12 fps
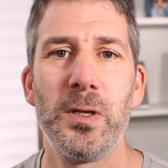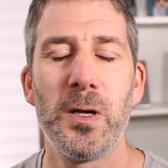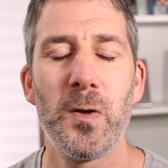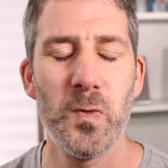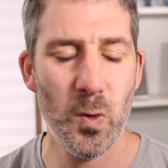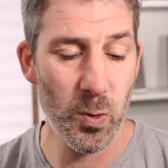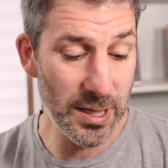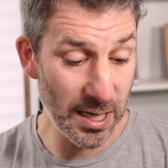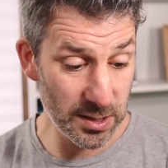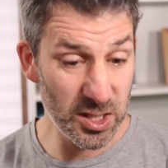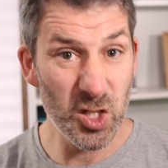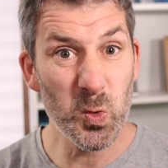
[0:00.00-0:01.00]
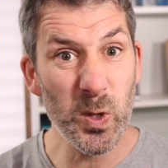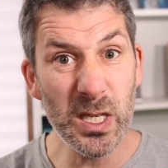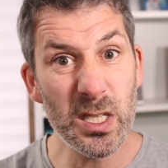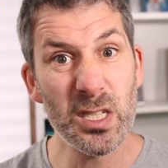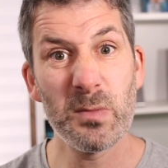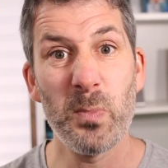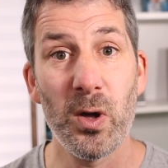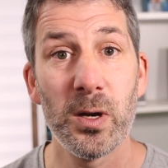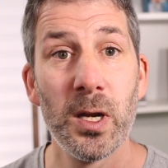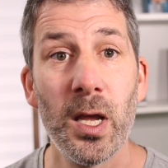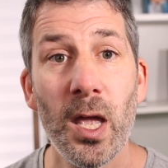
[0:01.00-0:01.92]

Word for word: You know, you want that sweet spot.